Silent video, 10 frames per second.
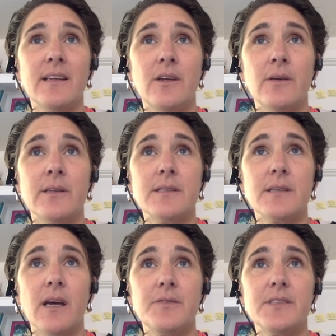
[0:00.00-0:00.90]
and it, you know,
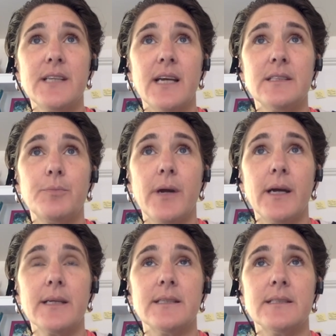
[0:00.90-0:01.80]
it's kind of standard
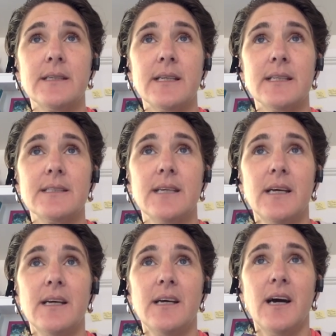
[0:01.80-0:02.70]
practice, and it's.
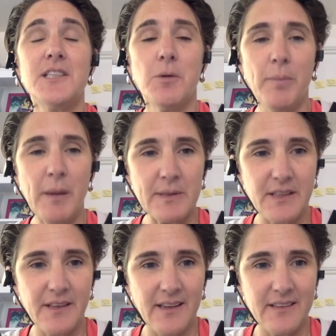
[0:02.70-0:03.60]
I don't want
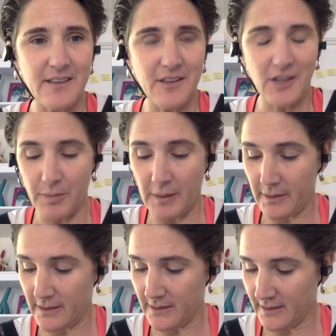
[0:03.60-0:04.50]
people to think that you know
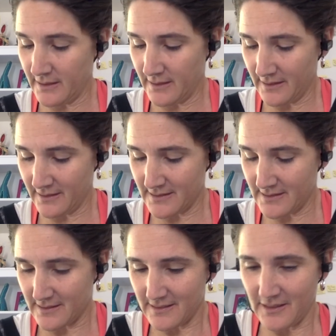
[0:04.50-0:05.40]
people are, are,
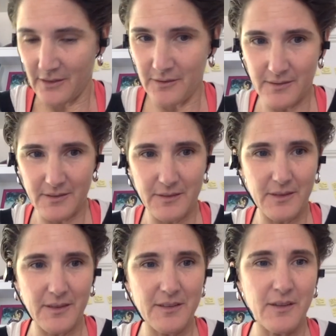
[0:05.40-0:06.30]
are you know,
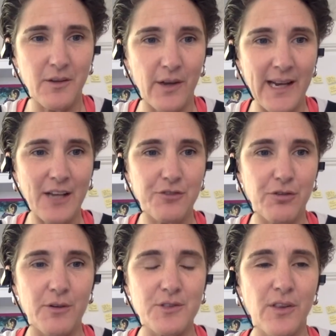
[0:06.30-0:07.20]
got
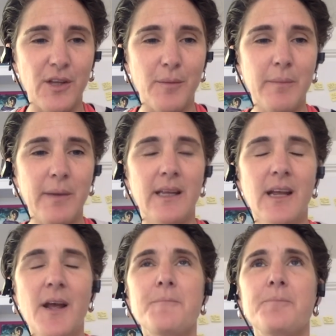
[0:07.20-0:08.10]
electrodes on them. I
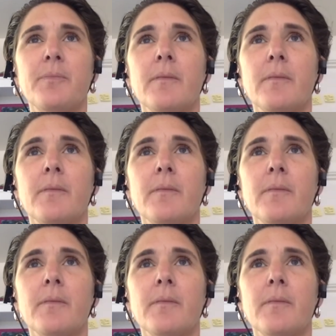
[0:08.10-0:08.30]
mean,